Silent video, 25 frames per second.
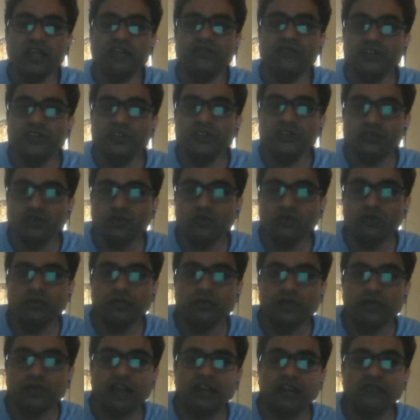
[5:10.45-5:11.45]
v
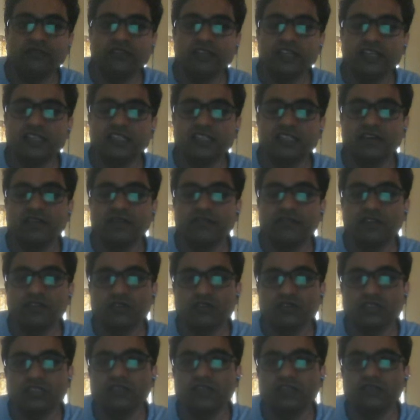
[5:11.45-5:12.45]
cube, and v is the
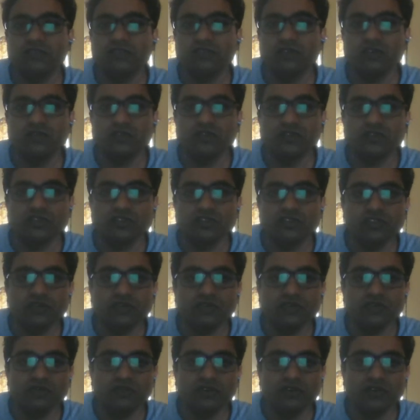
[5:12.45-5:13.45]
velocity, flow
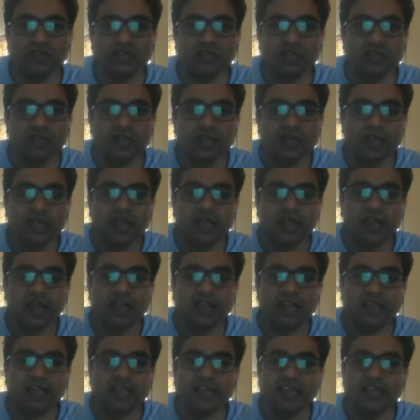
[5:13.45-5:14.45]
velocity of the water,
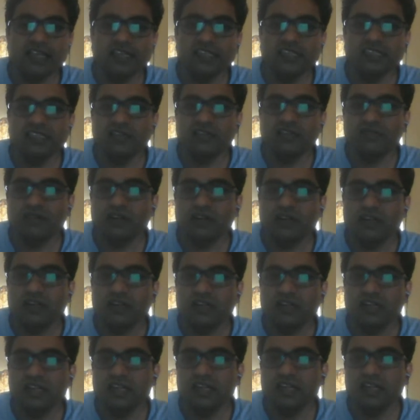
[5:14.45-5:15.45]
and a is the
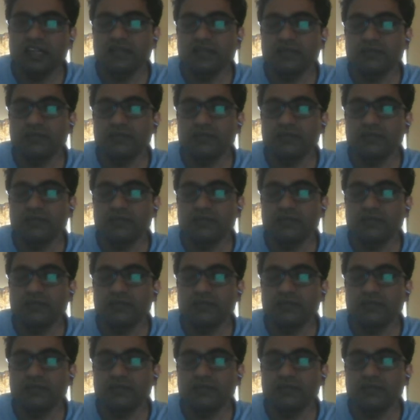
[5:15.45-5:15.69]
frontal area.